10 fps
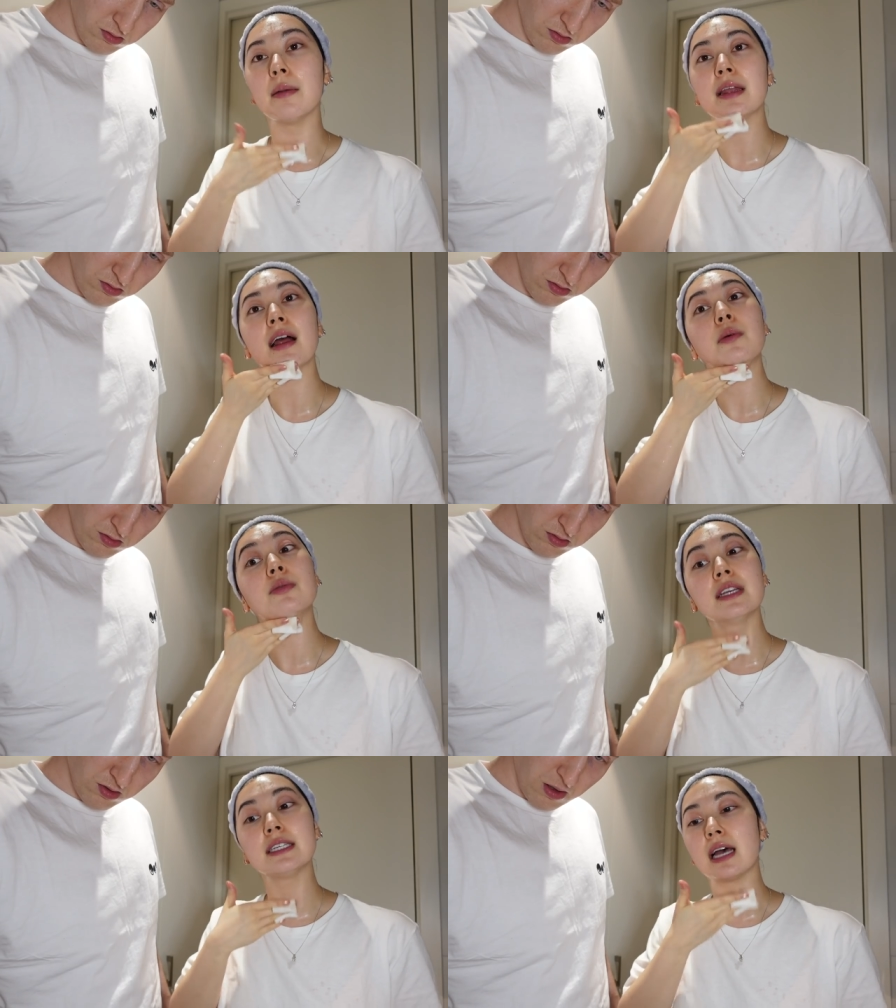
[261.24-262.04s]
I mean, I will
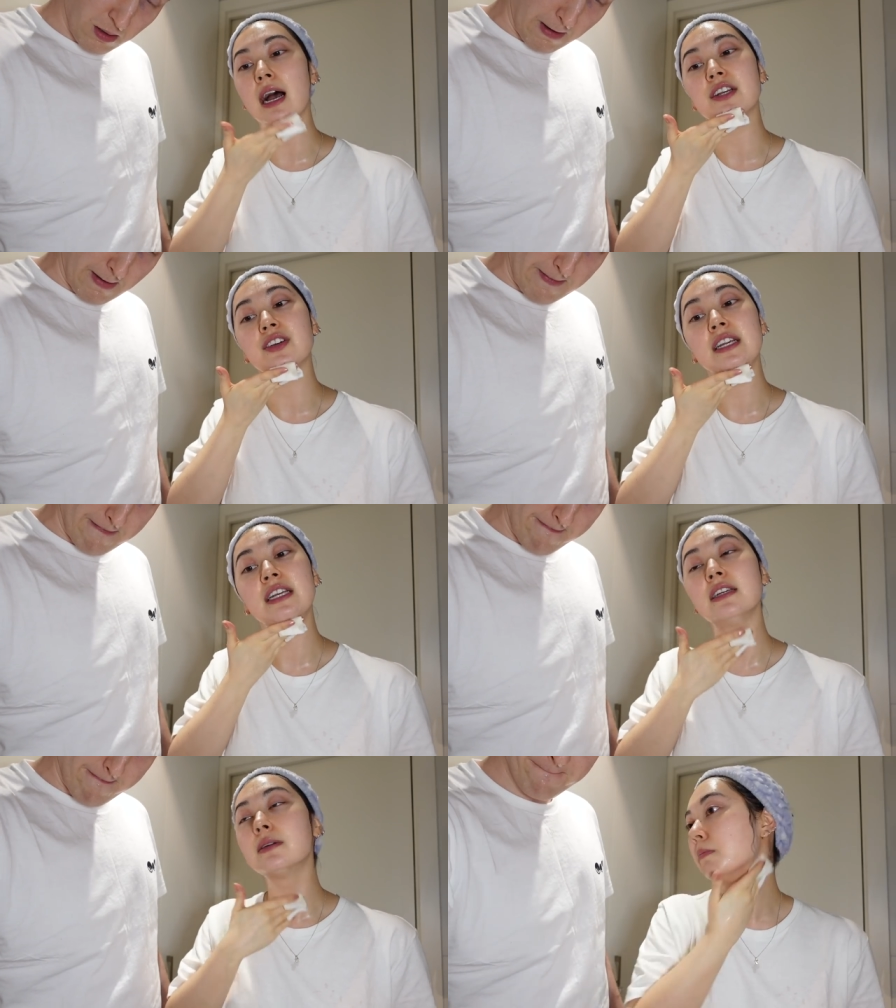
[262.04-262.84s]
say it's
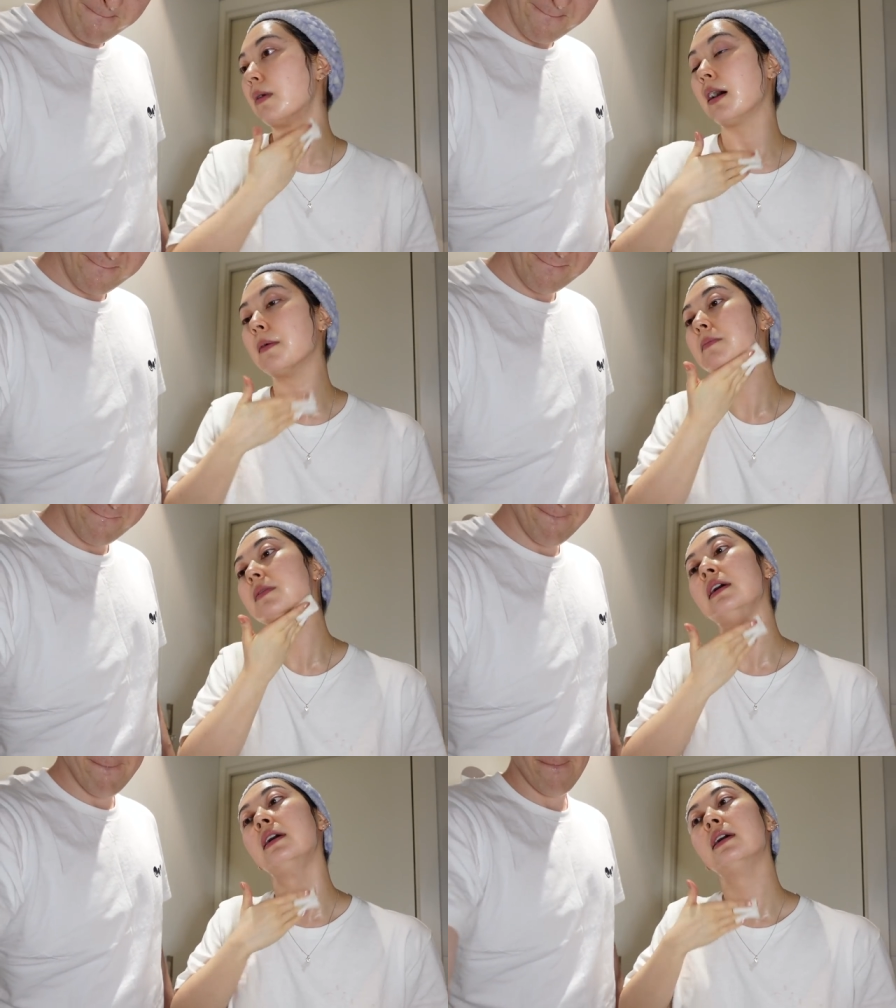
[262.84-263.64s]
hydrating,
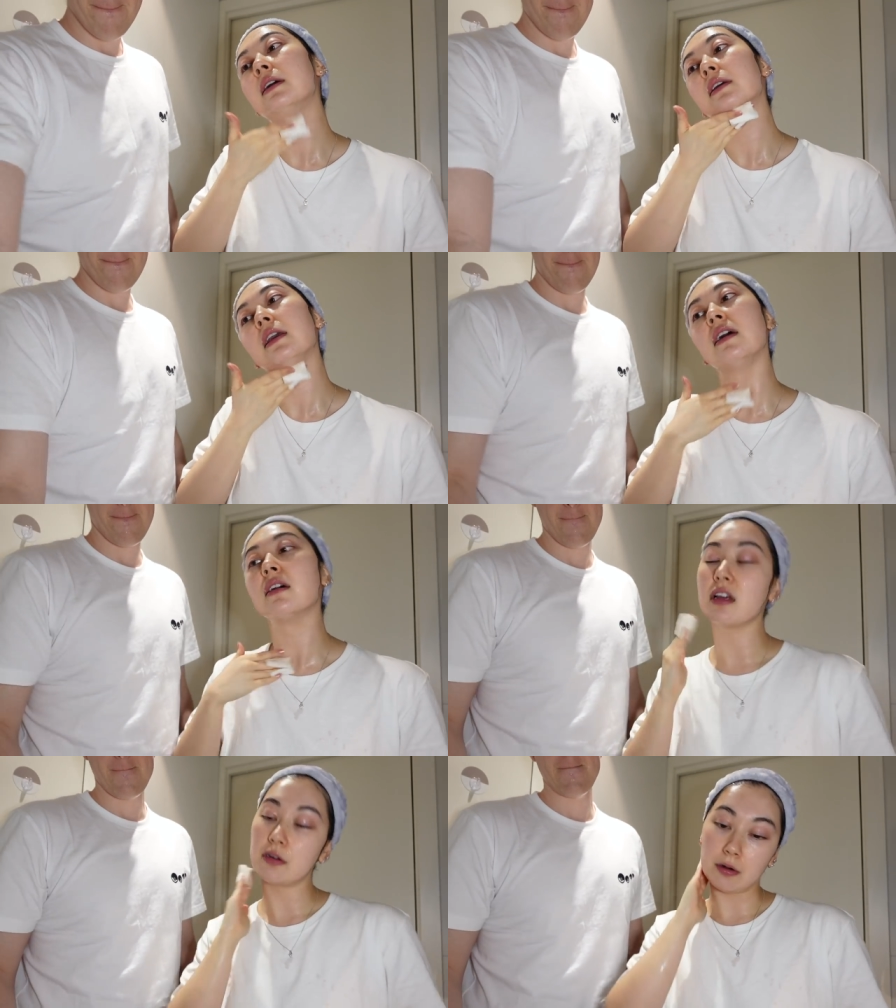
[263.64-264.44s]
but yeah,
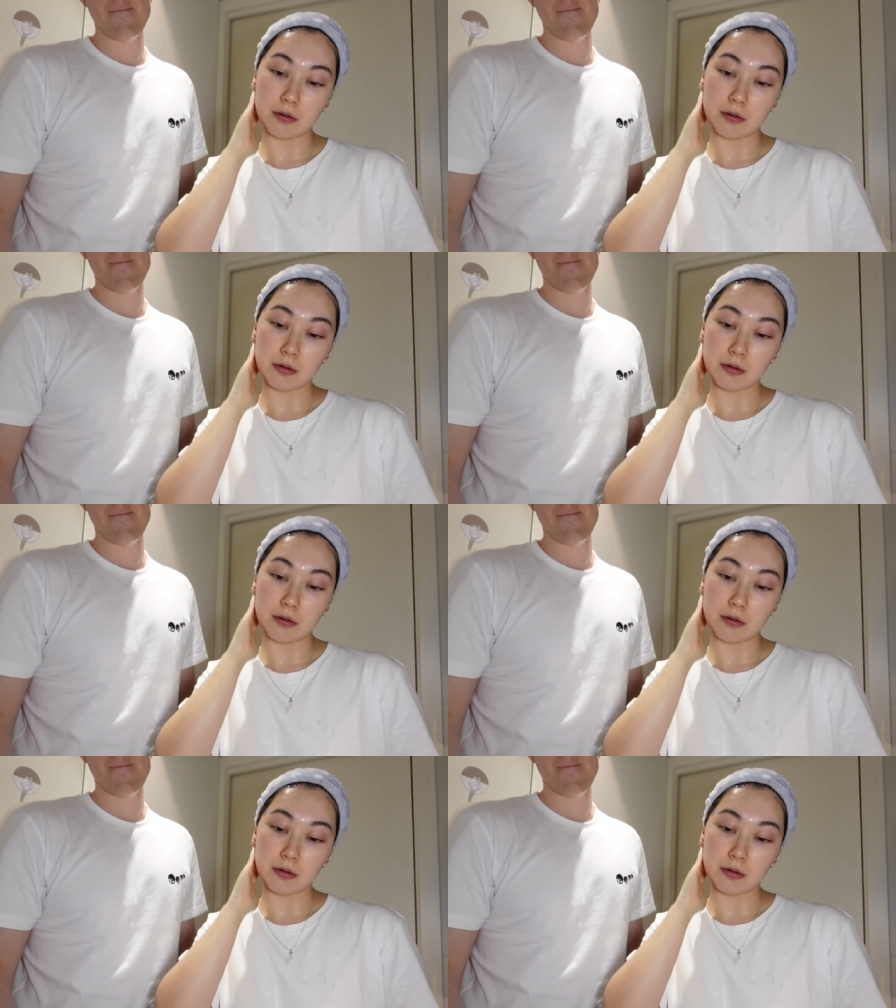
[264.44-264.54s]
I don't know.